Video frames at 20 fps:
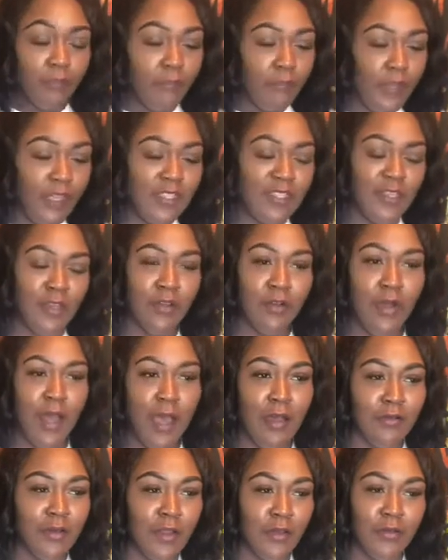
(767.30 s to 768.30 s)
so i
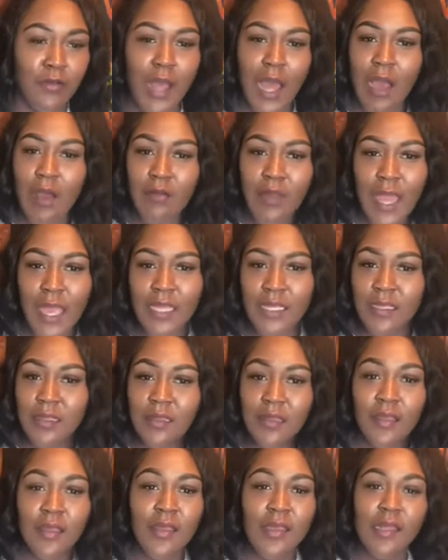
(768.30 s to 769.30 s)
don't know i don't like
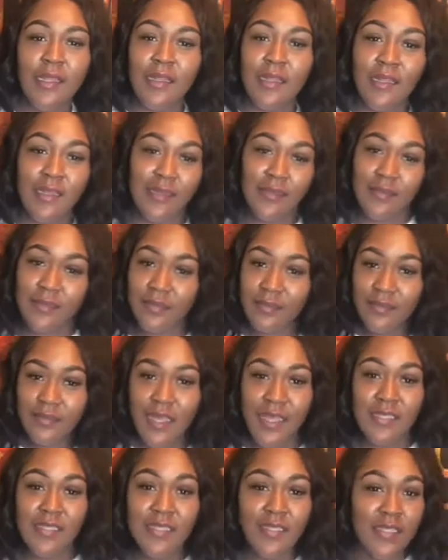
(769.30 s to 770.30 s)
like
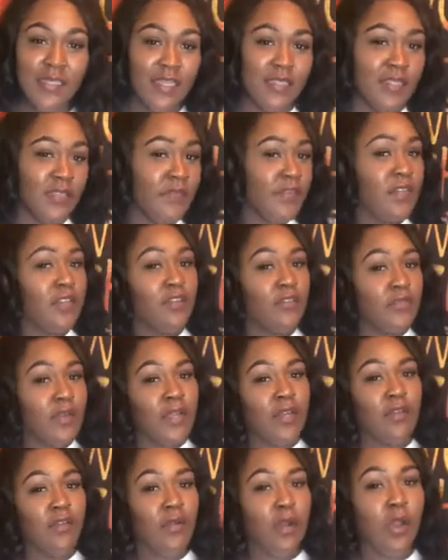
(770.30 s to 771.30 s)
that's just even in the
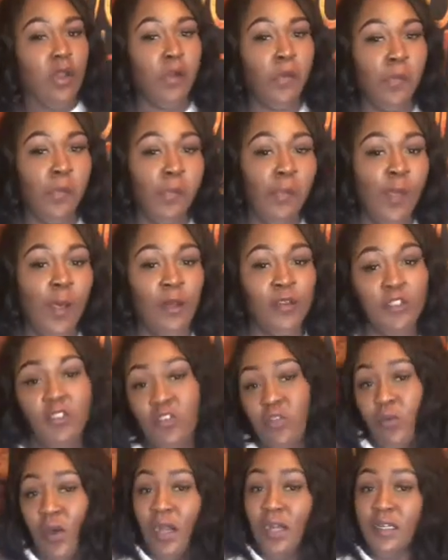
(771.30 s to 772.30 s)
regular world
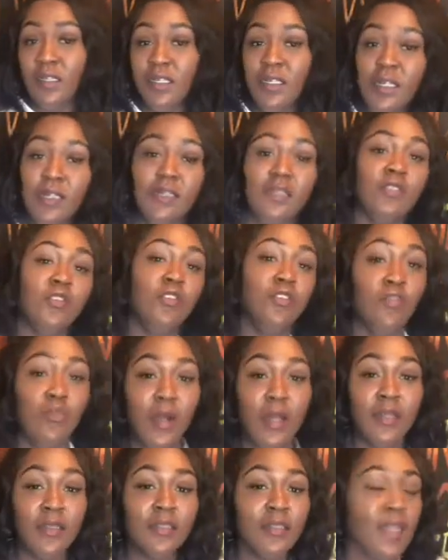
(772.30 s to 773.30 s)
you work here, you
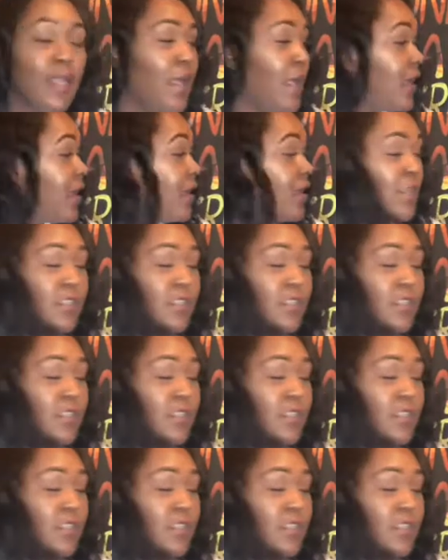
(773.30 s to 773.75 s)
work there.